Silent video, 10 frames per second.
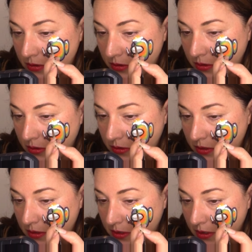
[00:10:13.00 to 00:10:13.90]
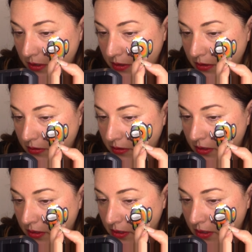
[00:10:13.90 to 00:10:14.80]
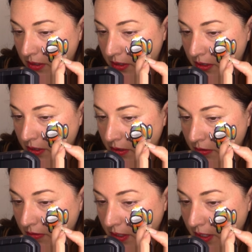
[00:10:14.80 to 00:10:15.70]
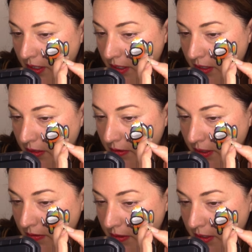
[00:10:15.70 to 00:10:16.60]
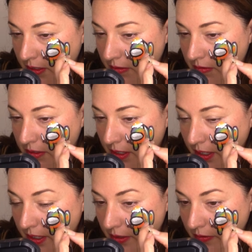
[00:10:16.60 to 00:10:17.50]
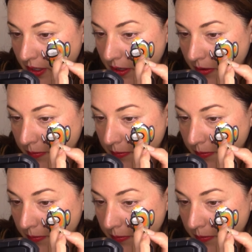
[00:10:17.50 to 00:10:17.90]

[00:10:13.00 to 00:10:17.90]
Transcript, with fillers: So I'm just gonna go right around the outside of it.